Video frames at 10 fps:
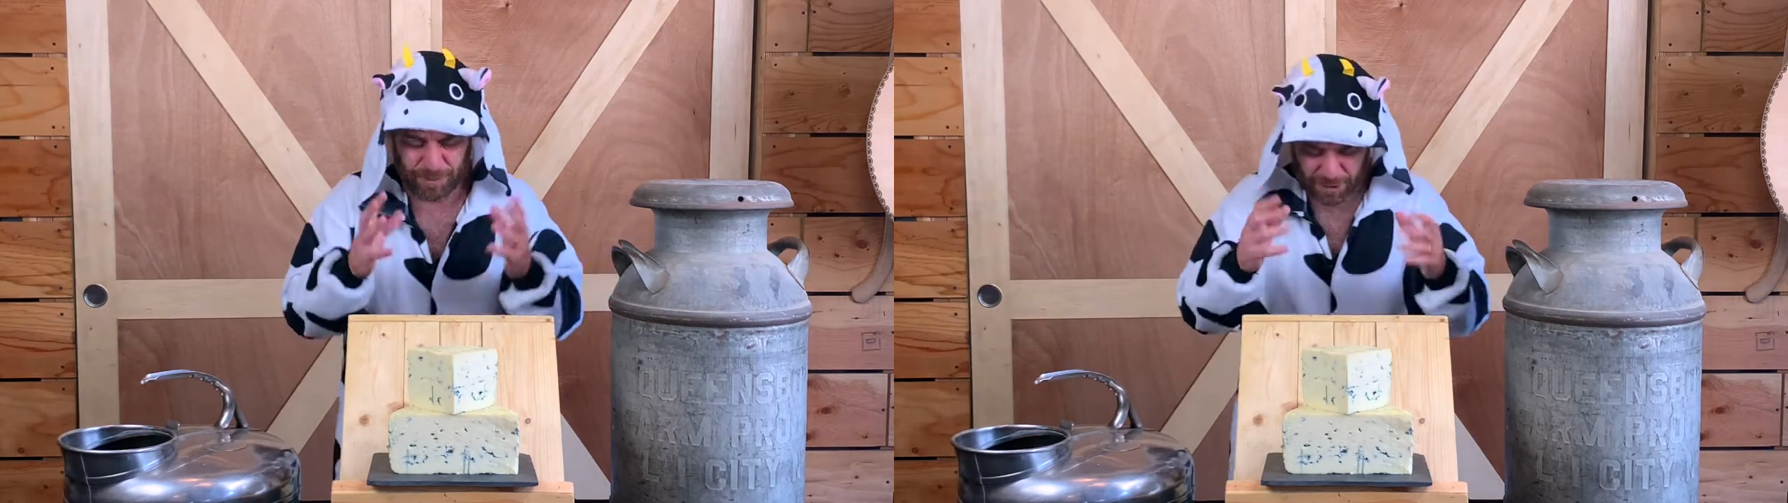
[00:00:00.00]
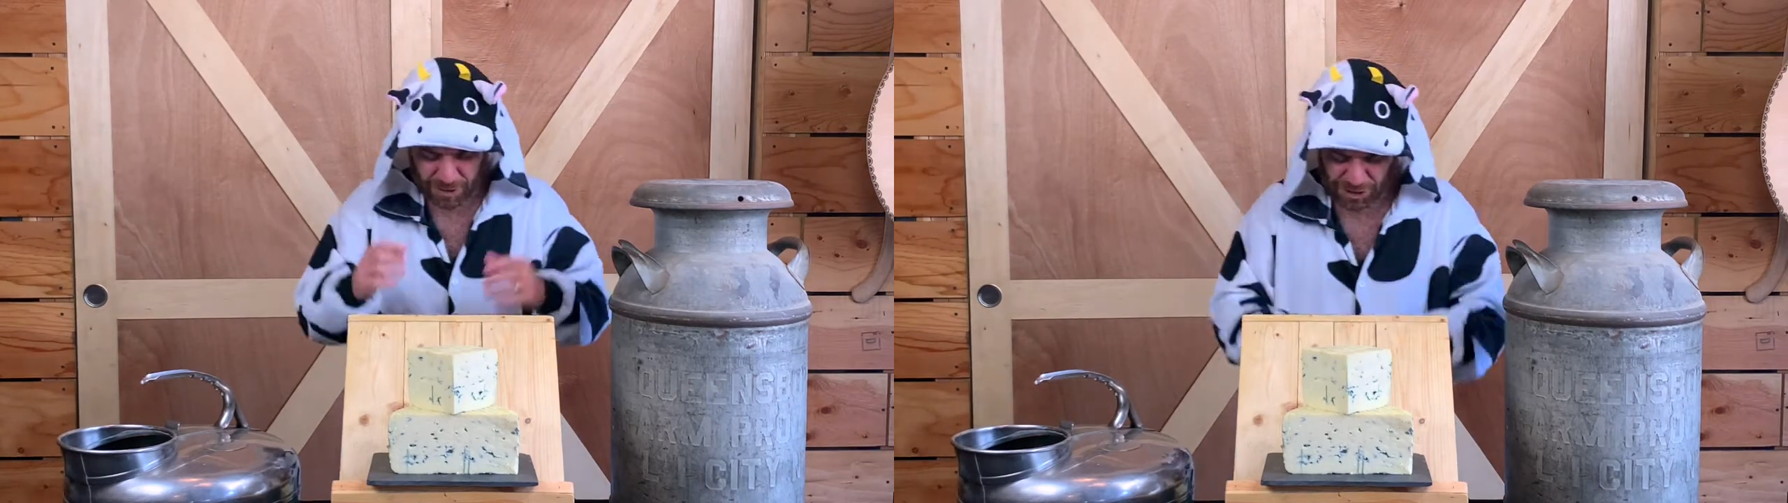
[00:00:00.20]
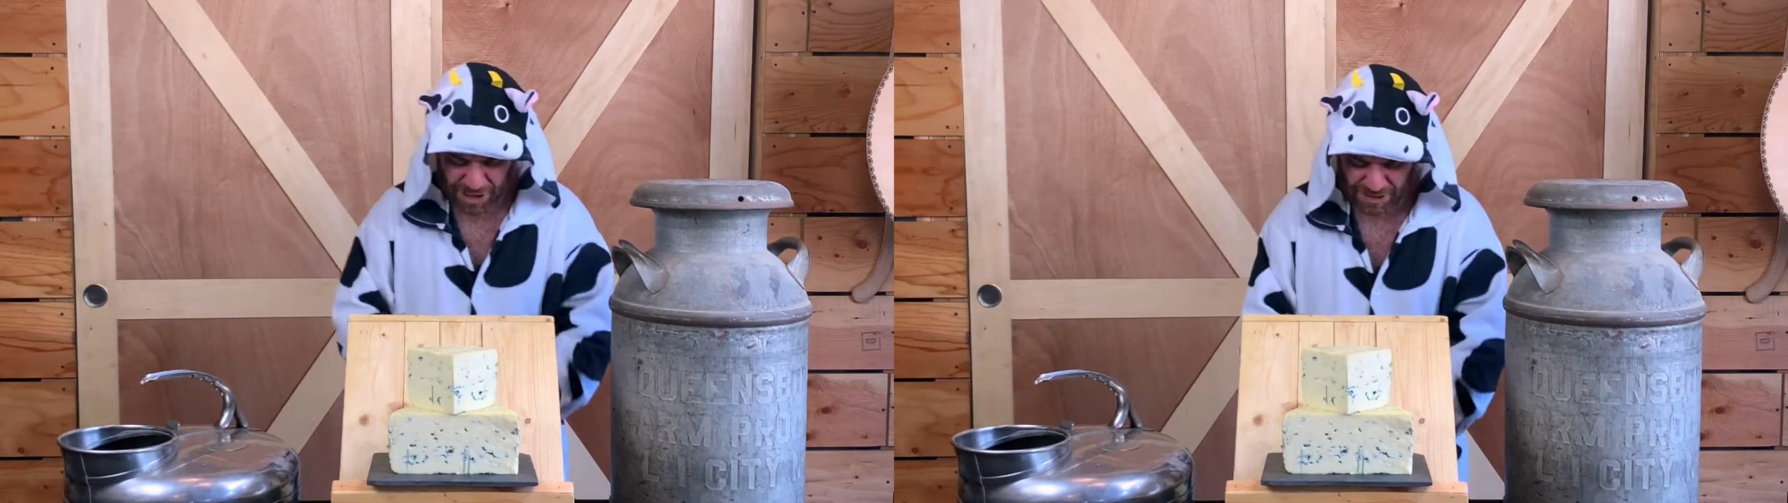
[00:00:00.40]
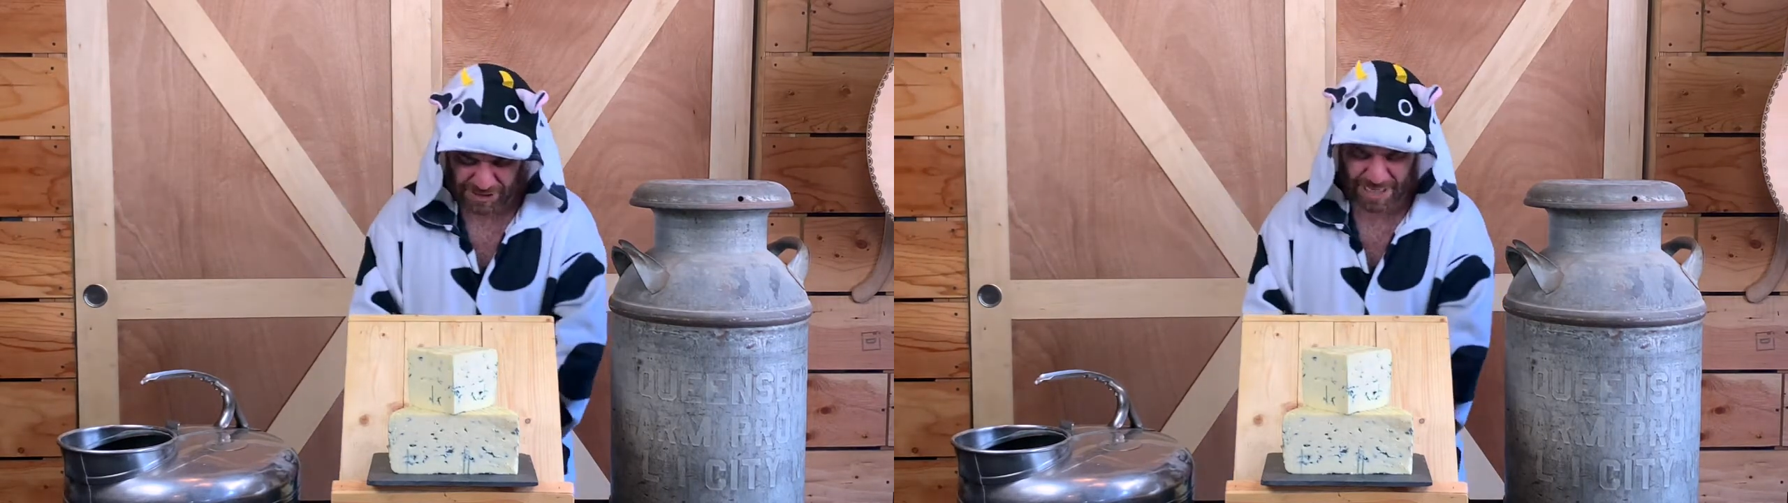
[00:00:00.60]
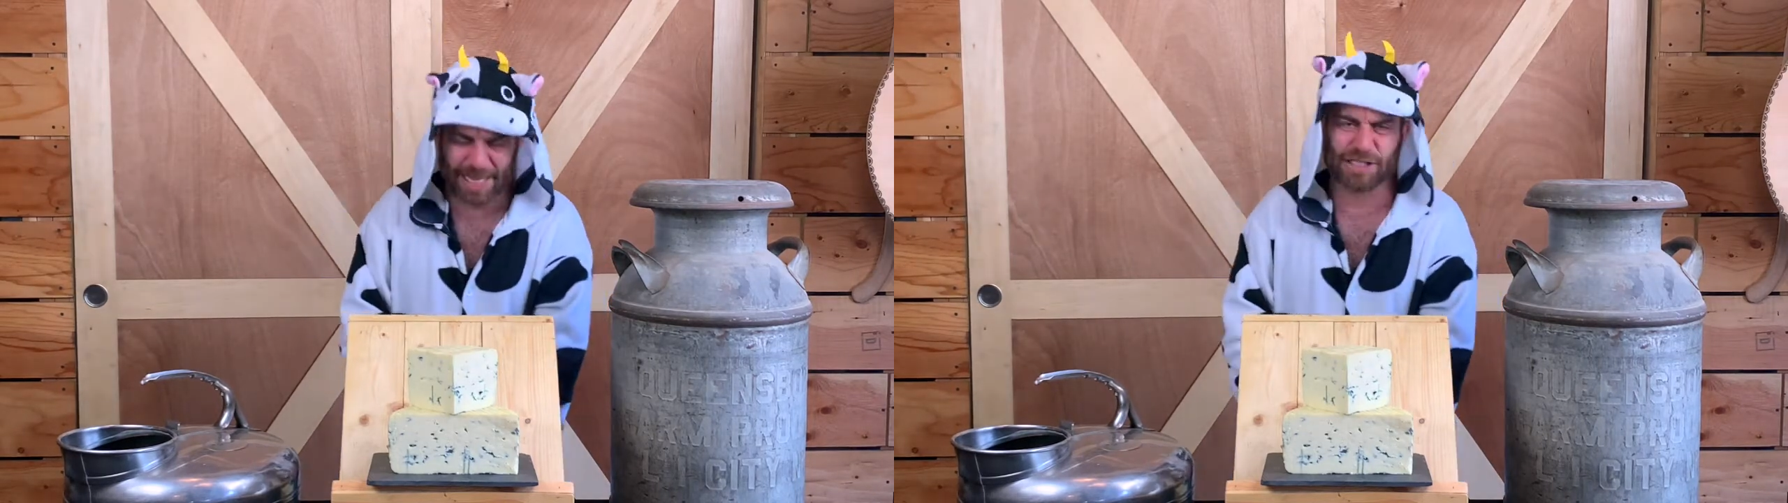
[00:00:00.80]
The cheese
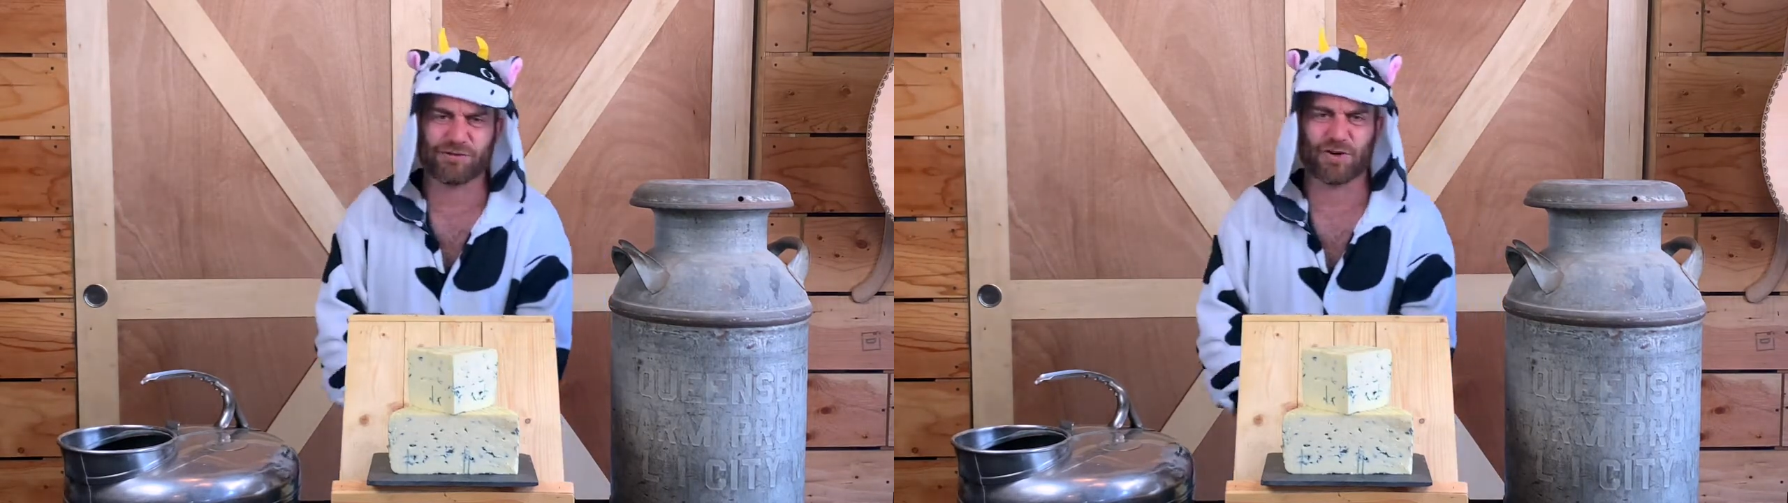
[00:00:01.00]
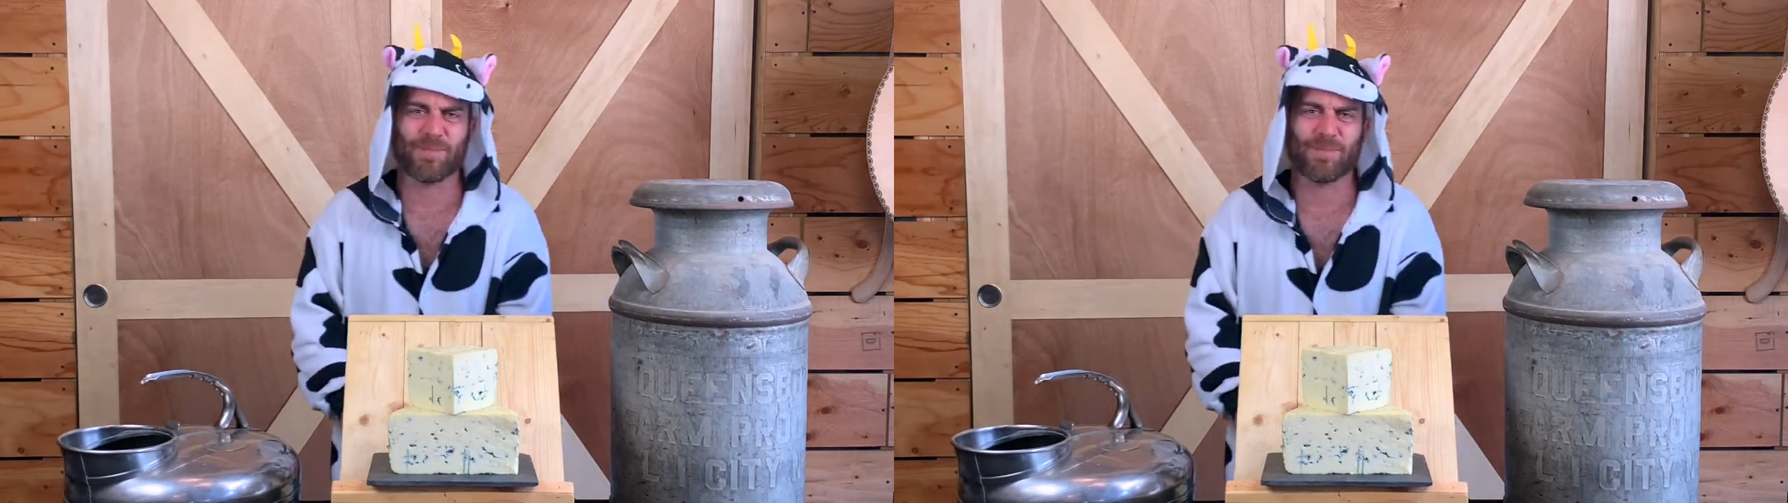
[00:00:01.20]
is aged for